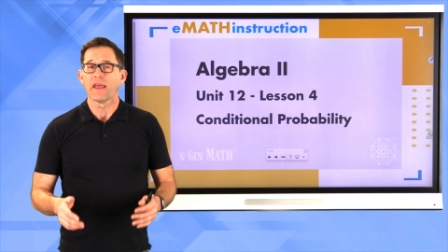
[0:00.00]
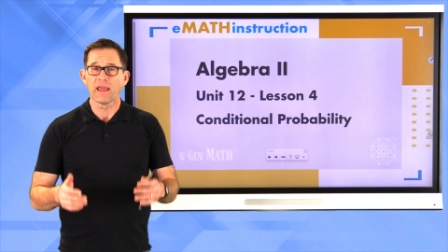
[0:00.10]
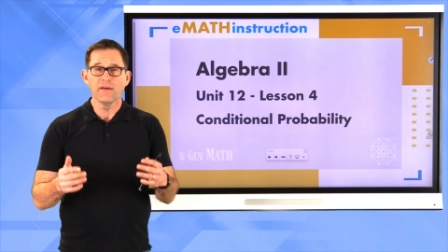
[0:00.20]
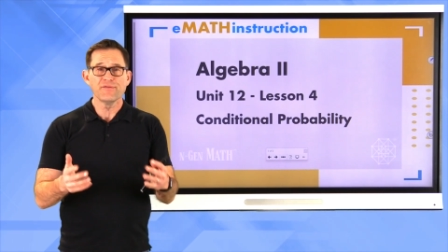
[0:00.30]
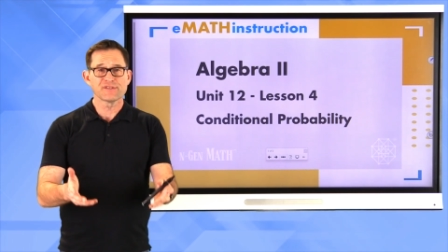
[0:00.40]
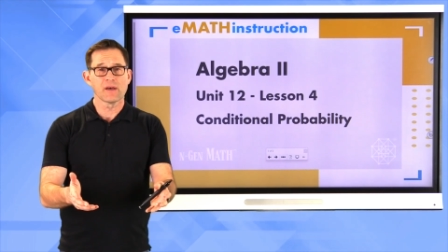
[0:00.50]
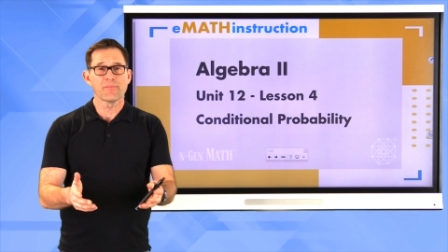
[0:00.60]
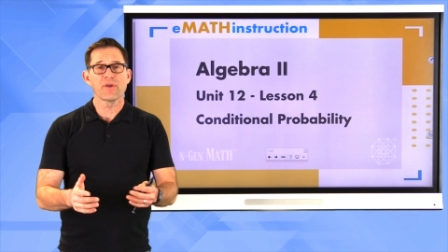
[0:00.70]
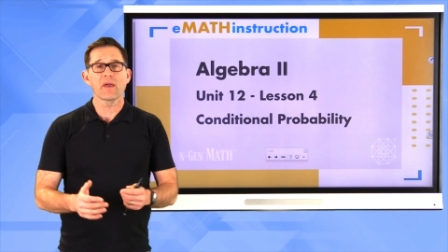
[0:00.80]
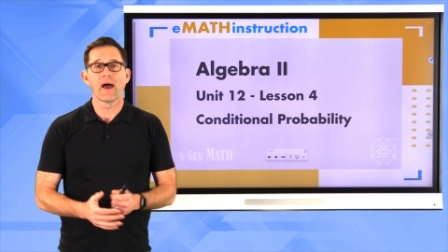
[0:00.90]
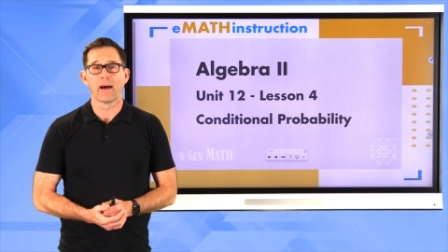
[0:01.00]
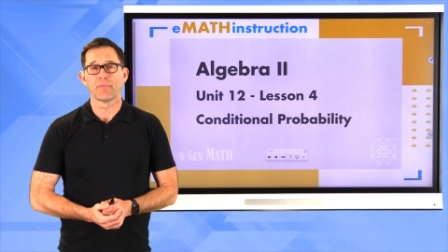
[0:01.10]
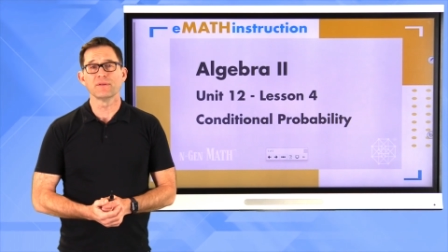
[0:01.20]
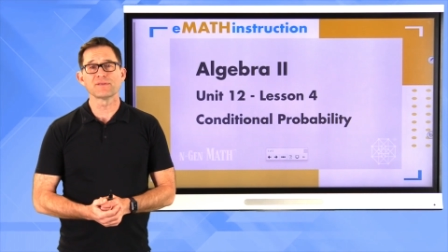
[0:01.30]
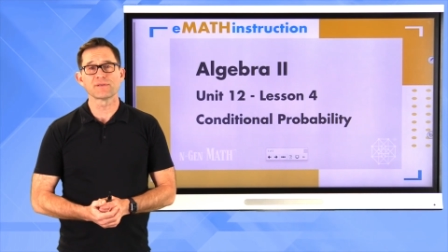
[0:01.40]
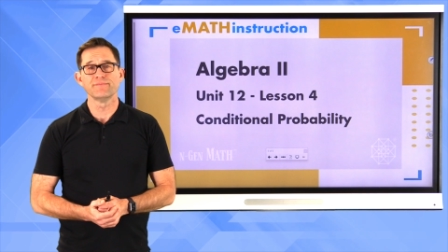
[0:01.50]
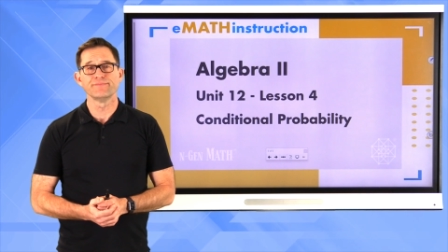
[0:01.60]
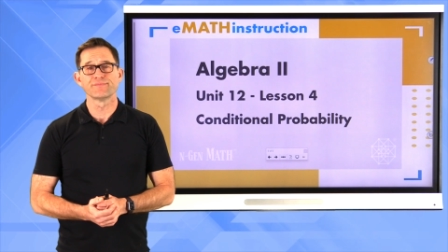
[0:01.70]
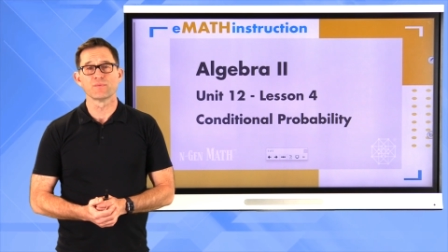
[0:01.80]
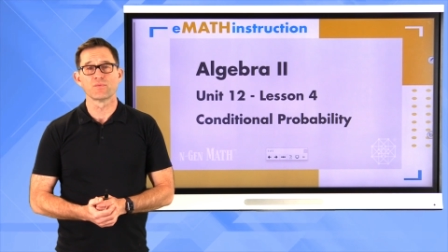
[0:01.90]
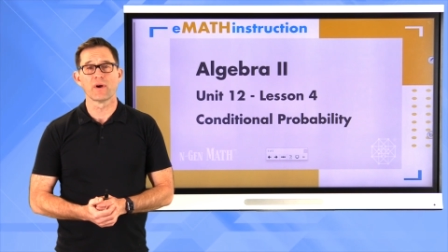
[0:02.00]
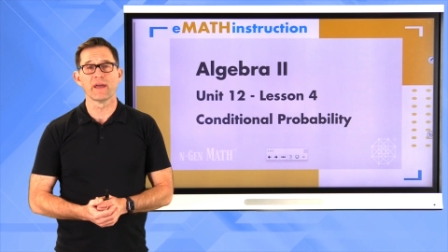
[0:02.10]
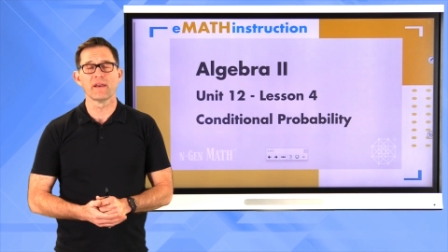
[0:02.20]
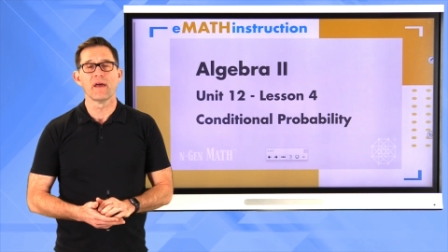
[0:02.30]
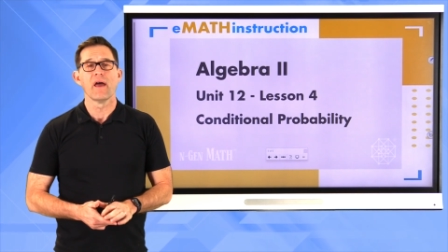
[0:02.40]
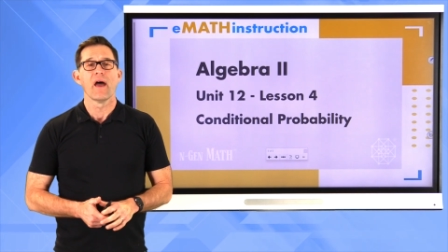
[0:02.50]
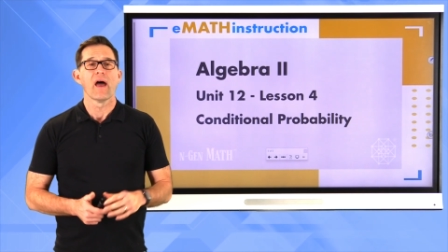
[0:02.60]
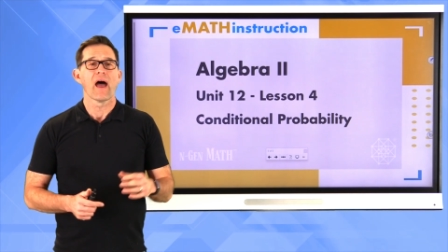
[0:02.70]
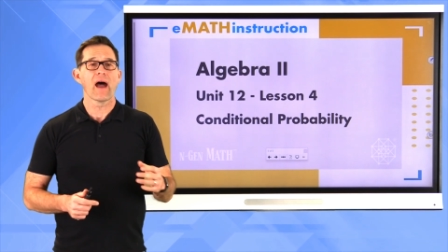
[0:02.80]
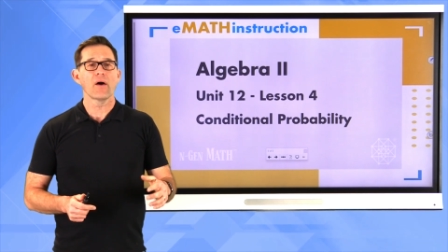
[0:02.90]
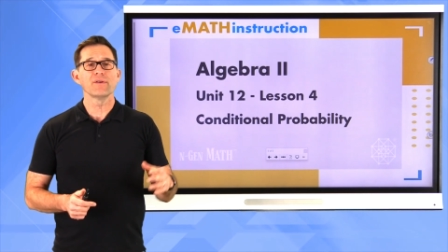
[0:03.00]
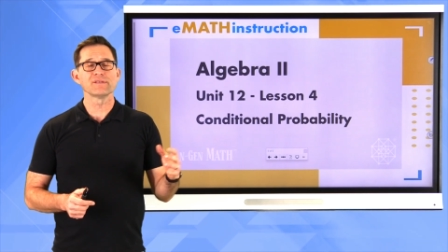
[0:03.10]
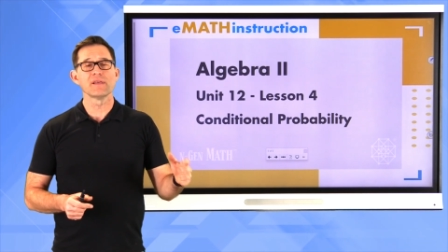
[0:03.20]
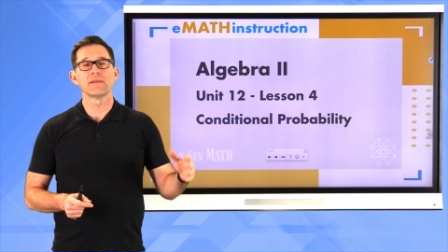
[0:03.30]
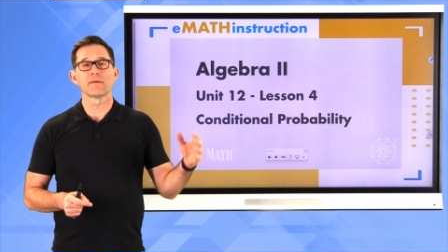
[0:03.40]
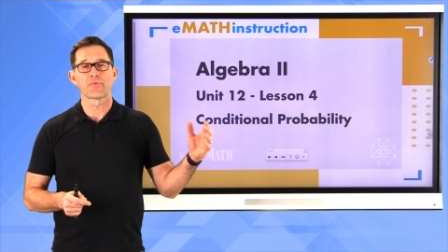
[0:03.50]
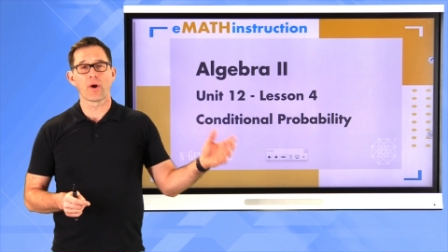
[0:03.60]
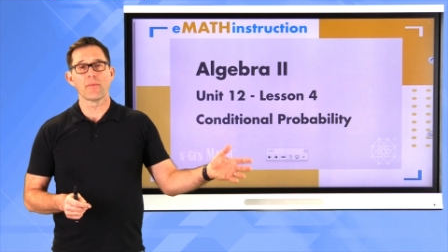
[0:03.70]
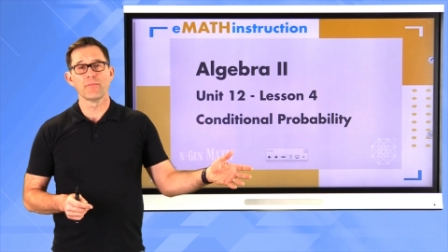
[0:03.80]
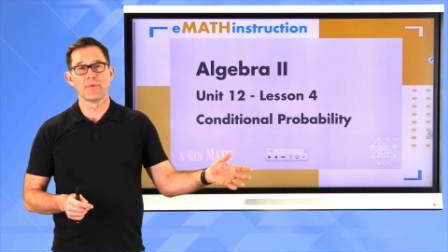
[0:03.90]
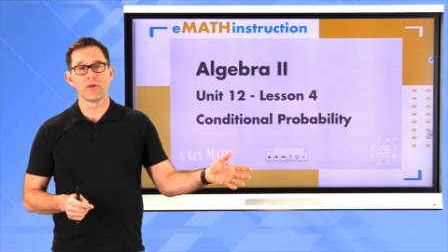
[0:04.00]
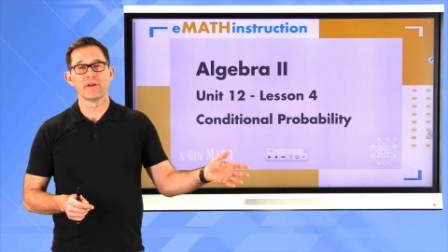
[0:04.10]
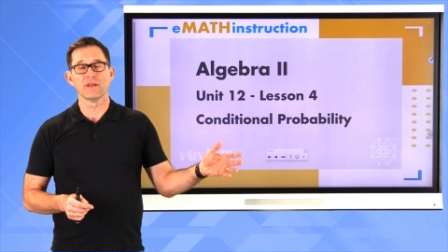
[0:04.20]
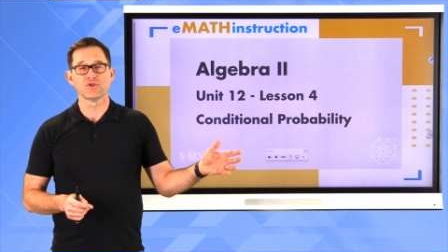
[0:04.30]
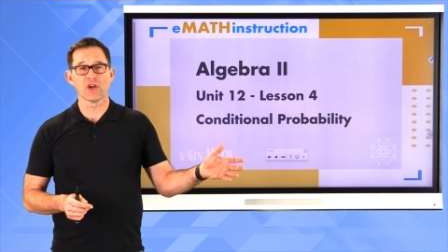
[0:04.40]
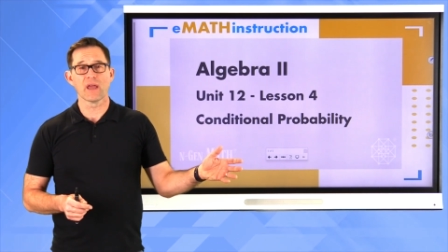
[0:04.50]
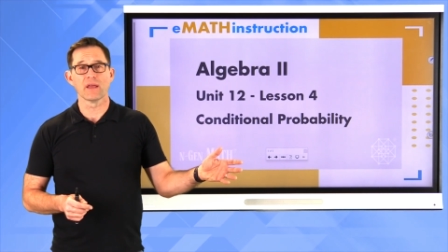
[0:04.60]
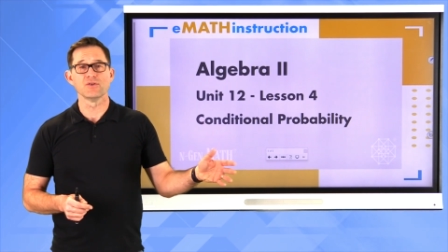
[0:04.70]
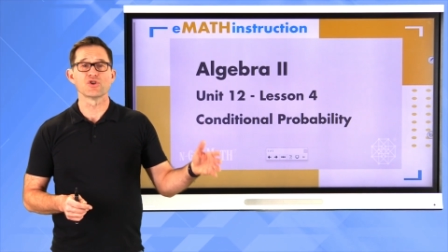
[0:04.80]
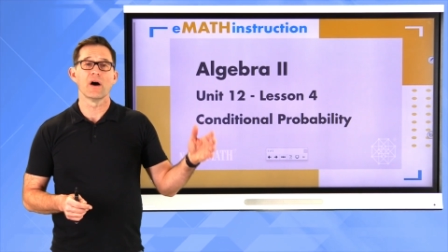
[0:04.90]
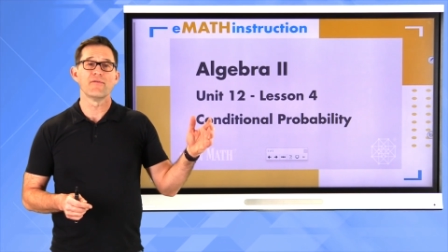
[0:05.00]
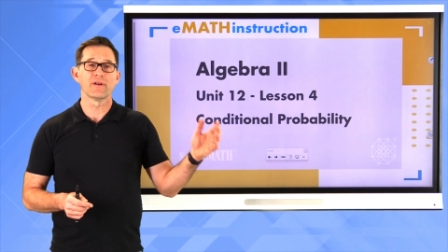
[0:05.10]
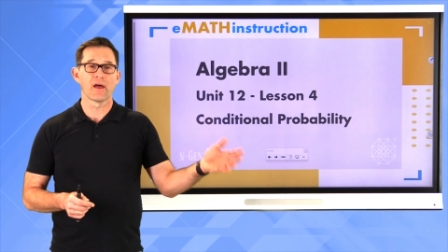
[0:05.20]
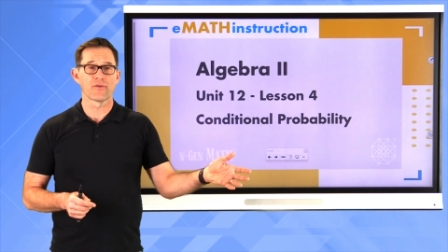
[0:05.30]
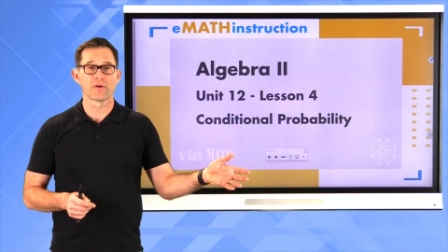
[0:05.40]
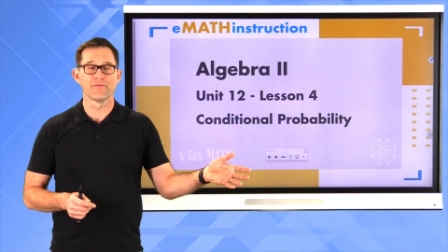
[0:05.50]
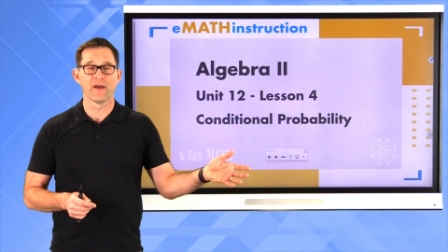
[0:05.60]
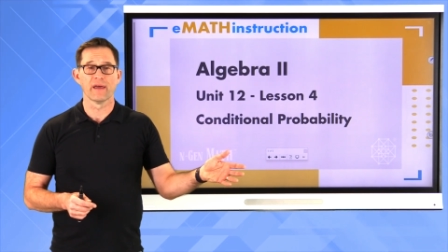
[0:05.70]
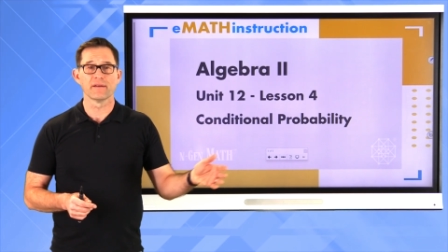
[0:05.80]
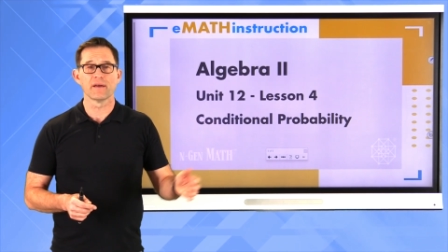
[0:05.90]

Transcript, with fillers: if something happens, right, how does then the probability change of another event?